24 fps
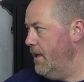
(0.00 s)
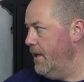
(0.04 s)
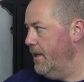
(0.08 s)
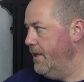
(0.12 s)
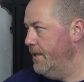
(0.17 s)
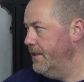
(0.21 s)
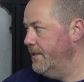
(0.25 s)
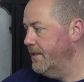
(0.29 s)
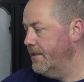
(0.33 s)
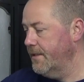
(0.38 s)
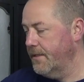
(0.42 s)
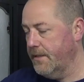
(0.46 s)

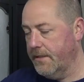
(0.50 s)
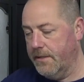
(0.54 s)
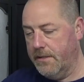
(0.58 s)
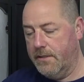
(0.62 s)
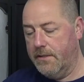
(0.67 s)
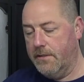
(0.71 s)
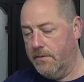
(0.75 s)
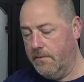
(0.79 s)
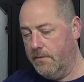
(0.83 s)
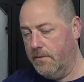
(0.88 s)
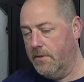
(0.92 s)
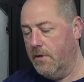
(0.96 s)
is
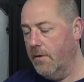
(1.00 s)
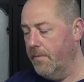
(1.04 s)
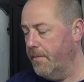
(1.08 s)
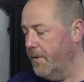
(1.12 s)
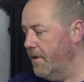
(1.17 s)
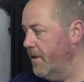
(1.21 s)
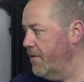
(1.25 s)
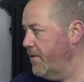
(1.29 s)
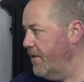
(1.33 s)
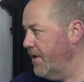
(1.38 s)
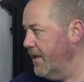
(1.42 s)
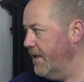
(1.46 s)
a
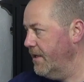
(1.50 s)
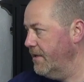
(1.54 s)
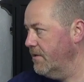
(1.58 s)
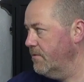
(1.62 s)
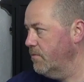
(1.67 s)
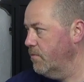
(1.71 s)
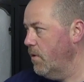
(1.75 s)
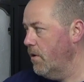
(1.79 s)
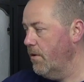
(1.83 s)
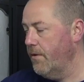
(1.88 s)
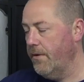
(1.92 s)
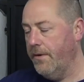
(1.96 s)
couple of
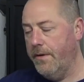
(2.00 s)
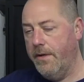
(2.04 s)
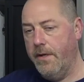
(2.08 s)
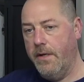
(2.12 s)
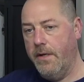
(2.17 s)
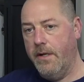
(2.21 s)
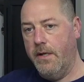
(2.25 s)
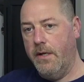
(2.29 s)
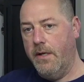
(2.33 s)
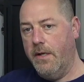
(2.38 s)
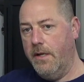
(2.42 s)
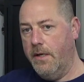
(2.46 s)
things. One,
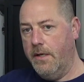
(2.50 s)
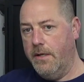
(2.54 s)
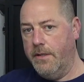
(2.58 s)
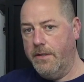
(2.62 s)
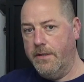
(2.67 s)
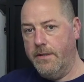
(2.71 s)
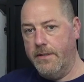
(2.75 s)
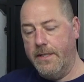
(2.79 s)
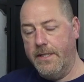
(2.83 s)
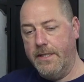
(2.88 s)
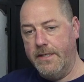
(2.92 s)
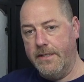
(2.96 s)

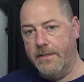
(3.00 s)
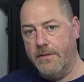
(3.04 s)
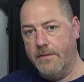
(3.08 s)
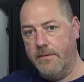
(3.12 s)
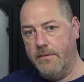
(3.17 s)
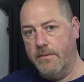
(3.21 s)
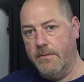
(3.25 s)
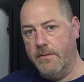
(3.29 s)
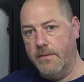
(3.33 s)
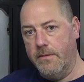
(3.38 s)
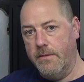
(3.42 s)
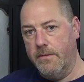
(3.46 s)
you need
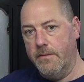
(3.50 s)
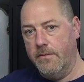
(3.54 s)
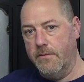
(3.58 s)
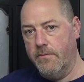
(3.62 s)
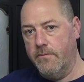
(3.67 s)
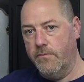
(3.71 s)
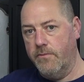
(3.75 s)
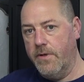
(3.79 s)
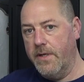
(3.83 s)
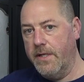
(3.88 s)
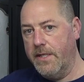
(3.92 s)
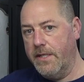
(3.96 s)
to
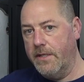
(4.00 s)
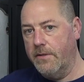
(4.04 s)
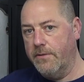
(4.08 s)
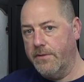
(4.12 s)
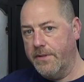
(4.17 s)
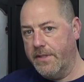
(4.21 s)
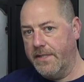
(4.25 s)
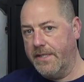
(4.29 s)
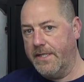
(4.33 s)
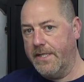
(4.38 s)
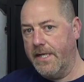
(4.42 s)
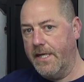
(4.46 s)
really
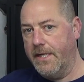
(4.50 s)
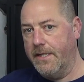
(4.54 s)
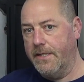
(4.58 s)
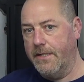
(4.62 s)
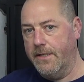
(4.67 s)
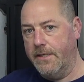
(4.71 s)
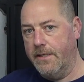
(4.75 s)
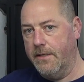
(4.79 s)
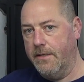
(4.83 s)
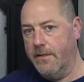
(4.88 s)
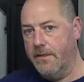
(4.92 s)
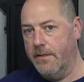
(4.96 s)

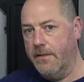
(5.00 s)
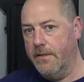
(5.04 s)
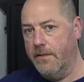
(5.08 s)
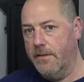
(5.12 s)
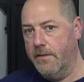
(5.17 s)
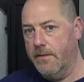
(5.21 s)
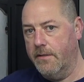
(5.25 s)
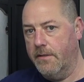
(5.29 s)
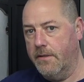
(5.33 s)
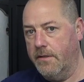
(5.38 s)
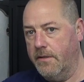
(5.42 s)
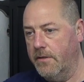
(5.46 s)
understand
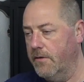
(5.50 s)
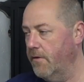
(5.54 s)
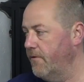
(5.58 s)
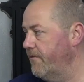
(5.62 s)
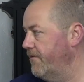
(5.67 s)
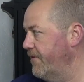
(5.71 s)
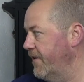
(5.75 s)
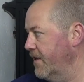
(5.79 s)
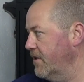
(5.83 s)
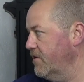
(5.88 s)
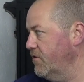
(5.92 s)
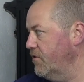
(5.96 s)
your
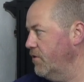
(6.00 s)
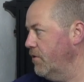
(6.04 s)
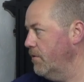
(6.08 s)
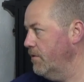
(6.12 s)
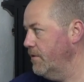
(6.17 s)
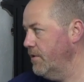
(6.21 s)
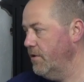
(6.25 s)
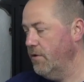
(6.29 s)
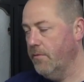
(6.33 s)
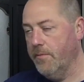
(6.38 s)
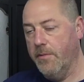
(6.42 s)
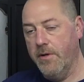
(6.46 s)
fixed jaw
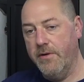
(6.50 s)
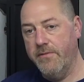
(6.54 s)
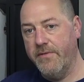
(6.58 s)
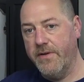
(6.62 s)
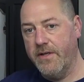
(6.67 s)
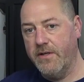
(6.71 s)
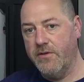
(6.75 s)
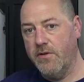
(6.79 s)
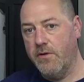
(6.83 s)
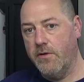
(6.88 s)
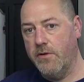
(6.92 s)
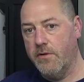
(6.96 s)
and your
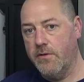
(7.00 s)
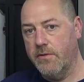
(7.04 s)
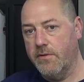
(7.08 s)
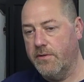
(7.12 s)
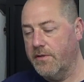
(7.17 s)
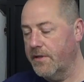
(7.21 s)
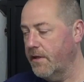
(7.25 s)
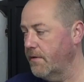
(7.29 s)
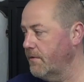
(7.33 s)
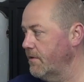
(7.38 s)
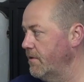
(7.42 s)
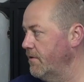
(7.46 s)
moving jaw.
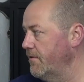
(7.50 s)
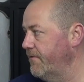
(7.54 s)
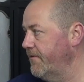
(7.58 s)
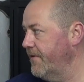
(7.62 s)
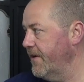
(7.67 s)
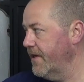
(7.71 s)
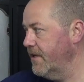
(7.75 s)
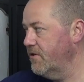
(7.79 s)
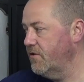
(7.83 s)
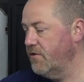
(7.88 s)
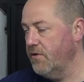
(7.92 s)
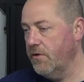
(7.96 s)
So your
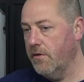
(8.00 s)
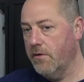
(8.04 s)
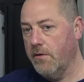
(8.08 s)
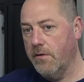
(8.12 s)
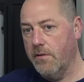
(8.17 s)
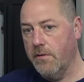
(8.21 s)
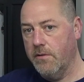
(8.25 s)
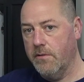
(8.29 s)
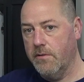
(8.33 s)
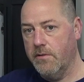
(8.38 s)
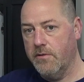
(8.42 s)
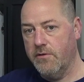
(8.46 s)
fixed
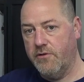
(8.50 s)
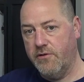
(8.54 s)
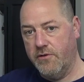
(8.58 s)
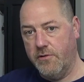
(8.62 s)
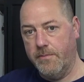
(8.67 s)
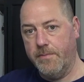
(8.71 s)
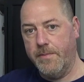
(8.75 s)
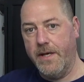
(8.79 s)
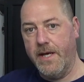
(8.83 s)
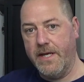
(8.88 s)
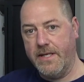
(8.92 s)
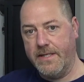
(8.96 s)
jaw
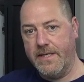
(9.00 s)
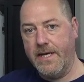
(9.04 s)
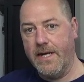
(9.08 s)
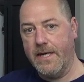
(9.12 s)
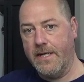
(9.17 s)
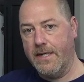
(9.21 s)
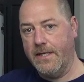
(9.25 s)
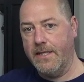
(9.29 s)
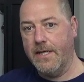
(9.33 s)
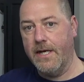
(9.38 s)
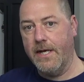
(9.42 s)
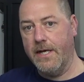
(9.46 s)
should be
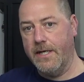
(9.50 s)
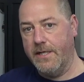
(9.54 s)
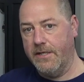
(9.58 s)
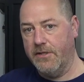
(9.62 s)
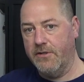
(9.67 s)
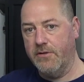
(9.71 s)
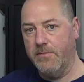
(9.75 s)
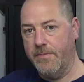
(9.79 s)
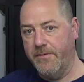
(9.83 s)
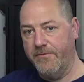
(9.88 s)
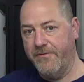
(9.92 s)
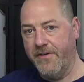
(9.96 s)
exactly that, it
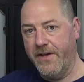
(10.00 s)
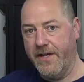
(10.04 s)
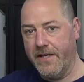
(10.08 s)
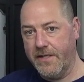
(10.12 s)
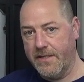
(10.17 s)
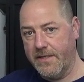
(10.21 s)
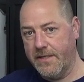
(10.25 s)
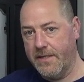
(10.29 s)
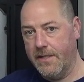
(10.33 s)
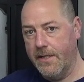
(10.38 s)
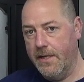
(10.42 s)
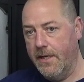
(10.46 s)
should be
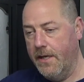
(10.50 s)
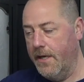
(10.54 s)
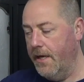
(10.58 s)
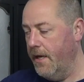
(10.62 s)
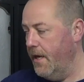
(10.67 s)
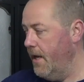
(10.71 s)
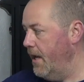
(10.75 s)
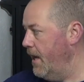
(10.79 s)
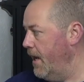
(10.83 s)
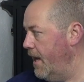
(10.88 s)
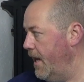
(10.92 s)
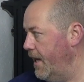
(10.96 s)
fixed,
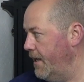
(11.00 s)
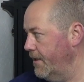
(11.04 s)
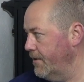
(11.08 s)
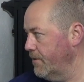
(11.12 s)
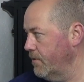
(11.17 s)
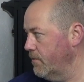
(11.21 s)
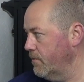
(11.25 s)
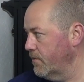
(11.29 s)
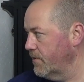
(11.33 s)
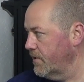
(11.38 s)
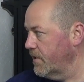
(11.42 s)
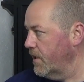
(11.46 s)
and
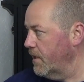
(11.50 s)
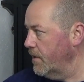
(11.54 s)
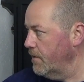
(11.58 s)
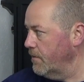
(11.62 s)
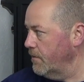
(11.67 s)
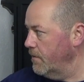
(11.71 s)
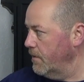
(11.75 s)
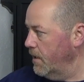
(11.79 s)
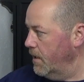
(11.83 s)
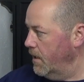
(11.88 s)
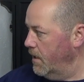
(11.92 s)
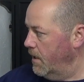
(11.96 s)
also